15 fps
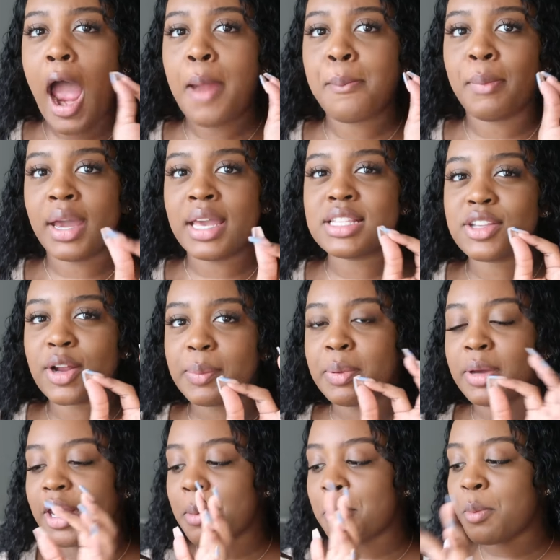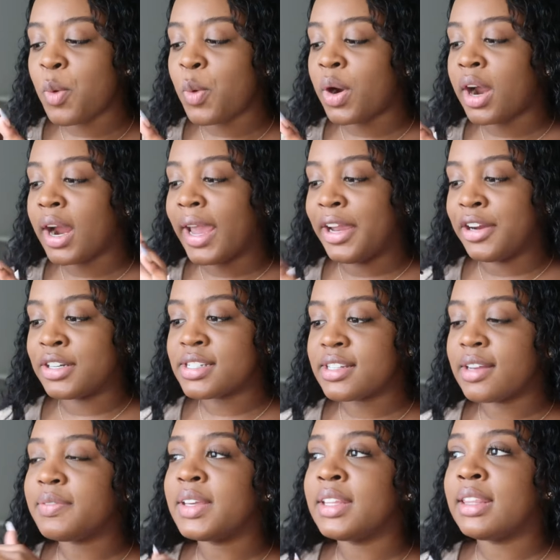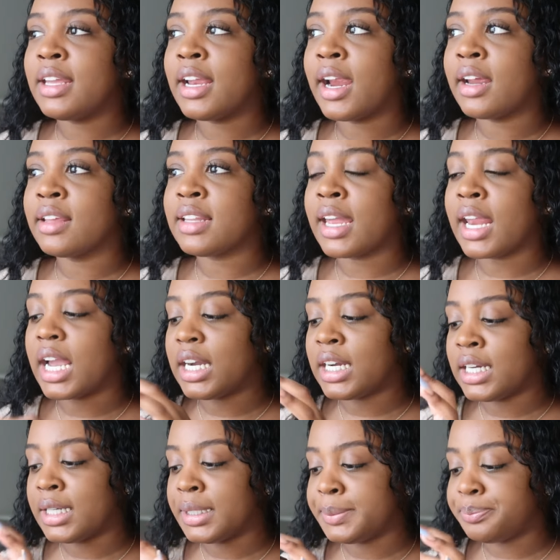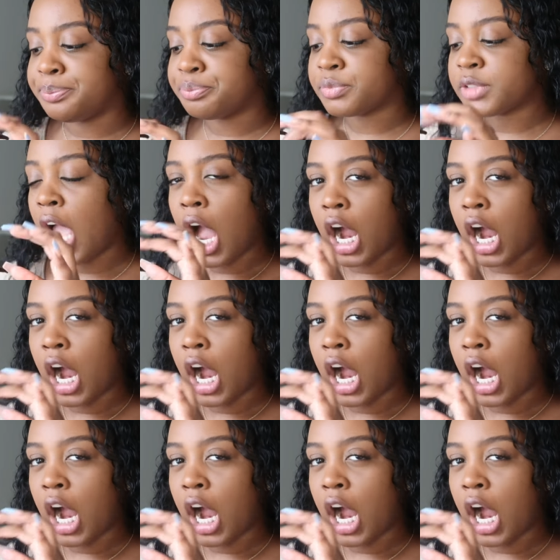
i might start putting more hair stuff in there like um